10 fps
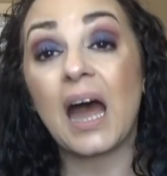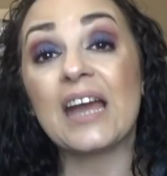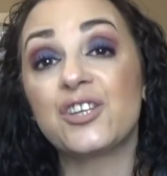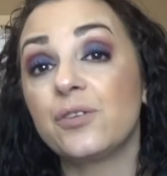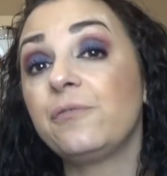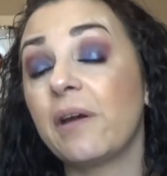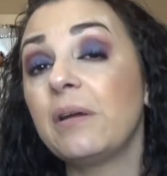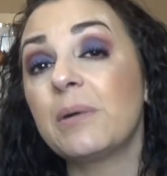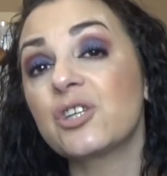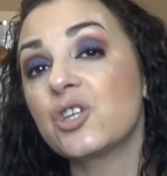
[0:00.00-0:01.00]
I do
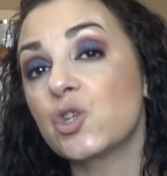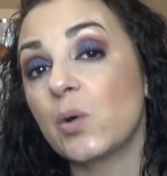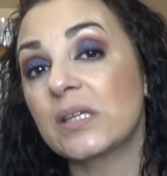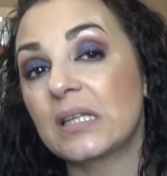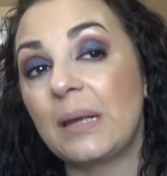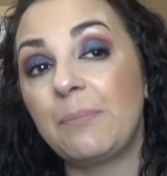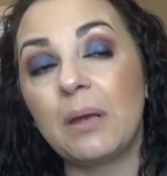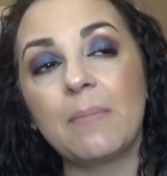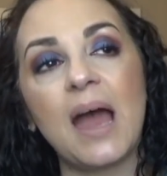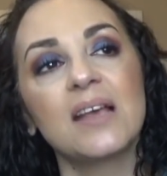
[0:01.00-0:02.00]
very much enjoy
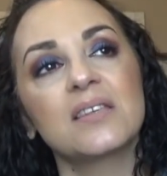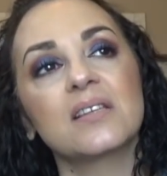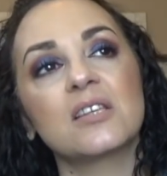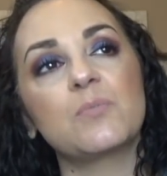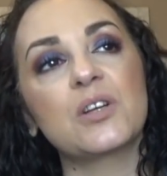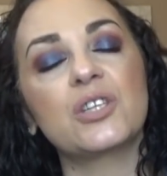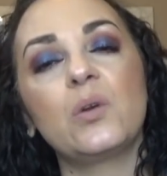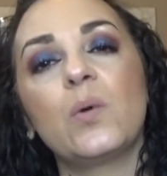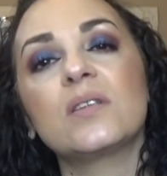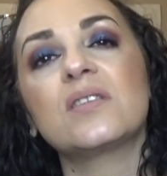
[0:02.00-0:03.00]
sleeping masks, especially
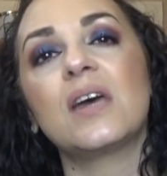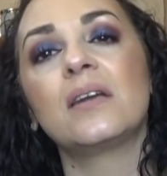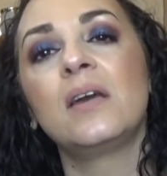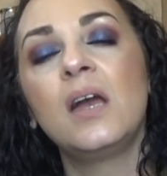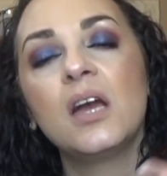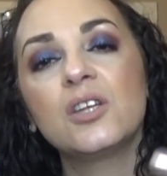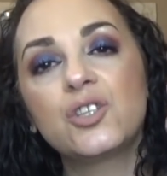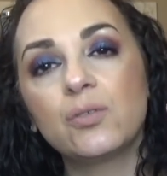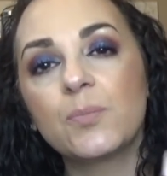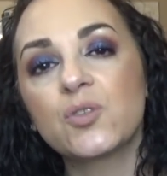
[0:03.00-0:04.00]
ones that
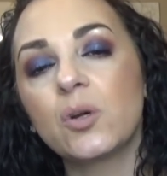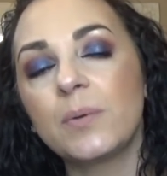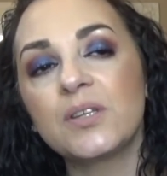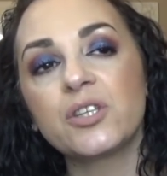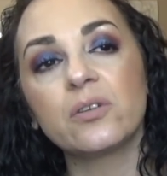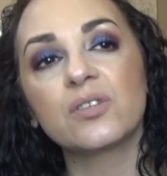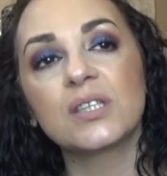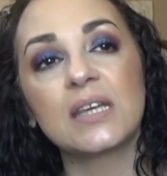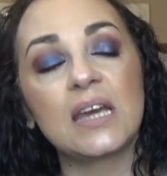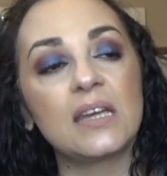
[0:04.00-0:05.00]
do absorb into your
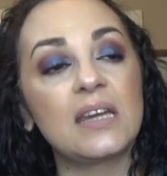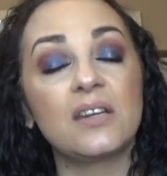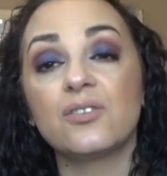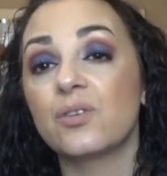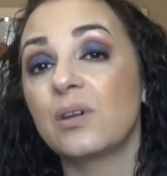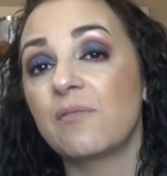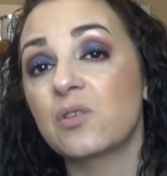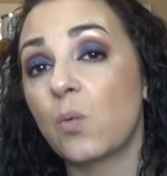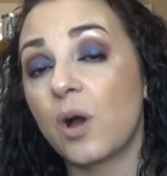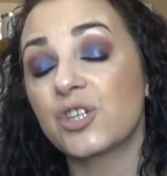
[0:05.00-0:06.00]
skin and you don't have
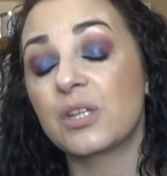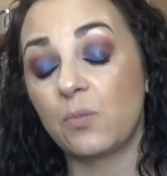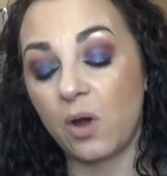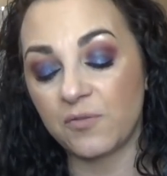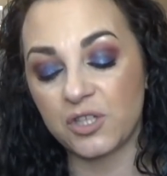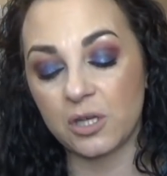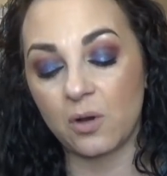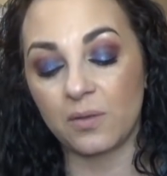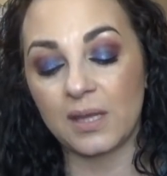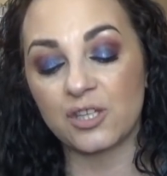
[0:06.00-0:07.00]
to wash them off,
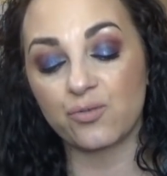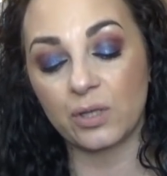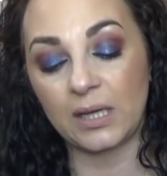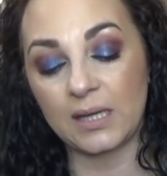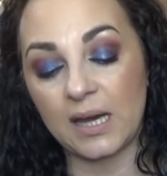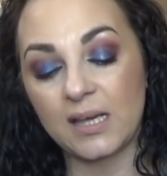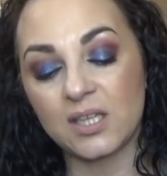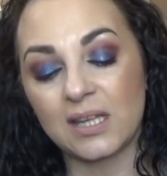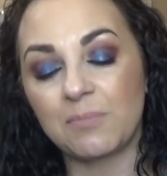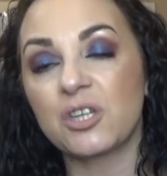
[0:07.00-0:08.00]
so that's really
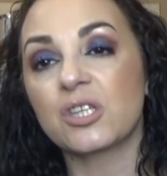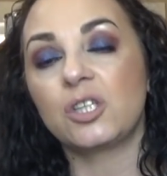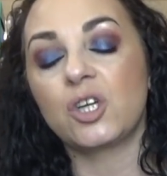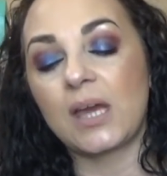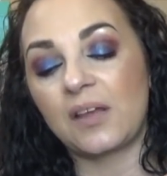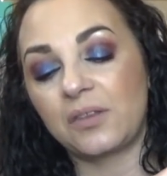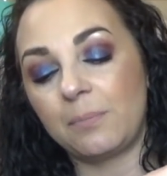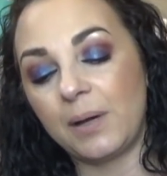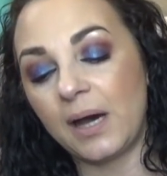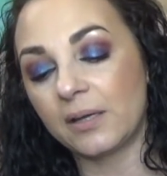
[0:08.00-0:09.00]
nice. Let me just look at the
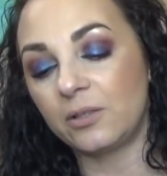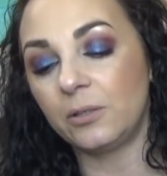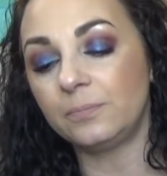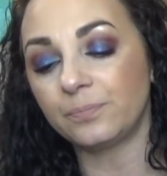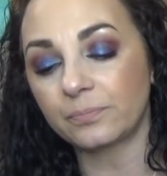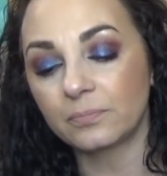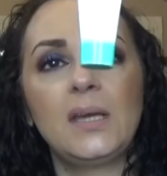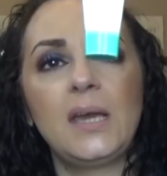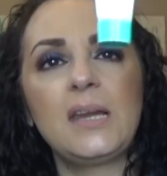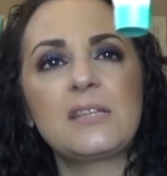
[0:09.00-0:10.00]
bottle.
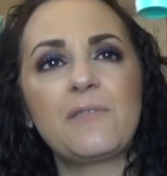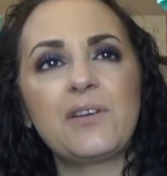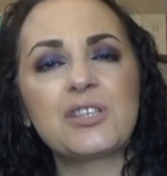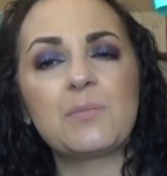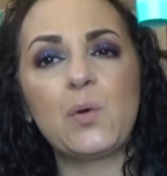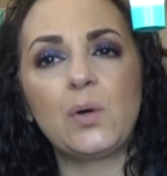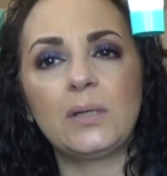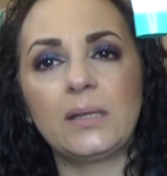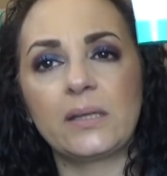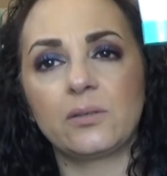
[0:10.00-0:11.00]
It is a very
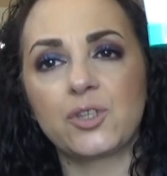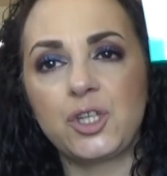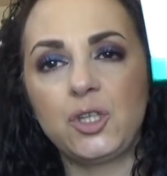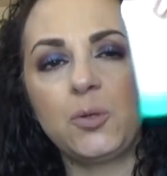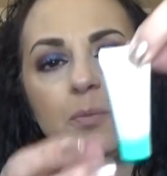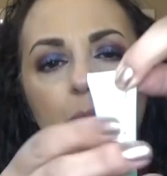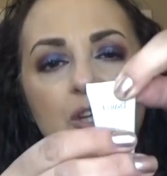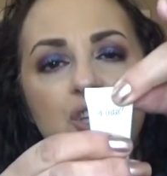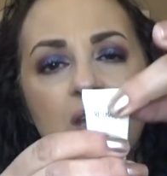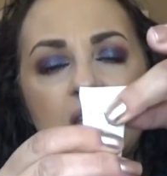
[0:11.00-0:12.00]
small little tube,
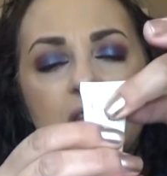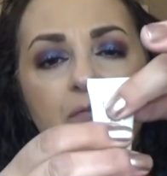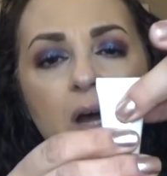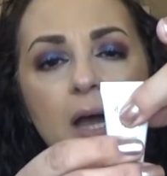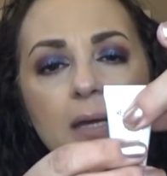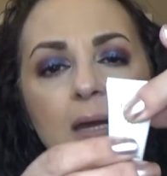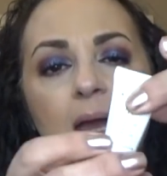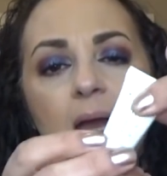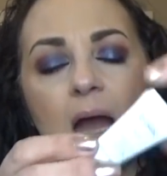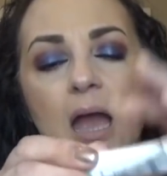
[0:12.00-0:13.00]
which is fine.
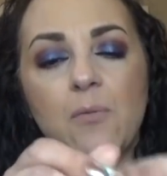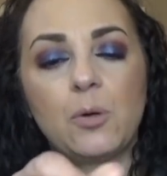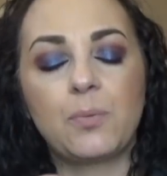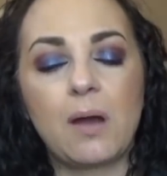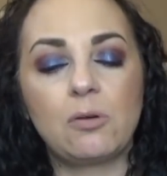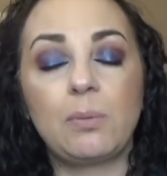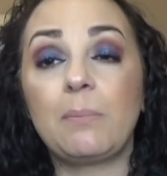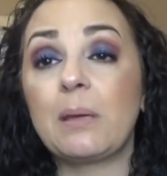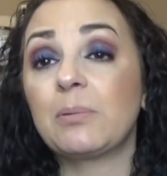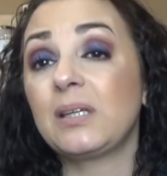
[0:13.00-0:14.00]
I will probably
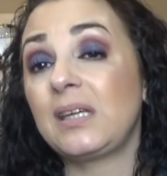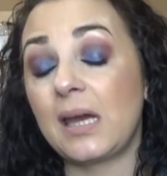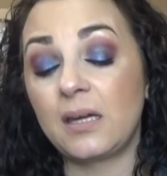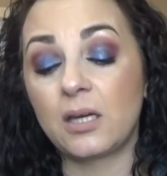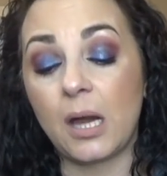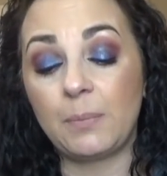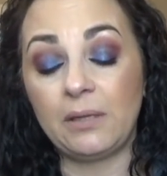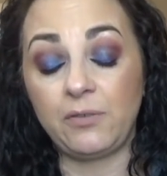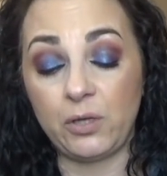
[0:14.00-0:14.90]
be able to get a couple of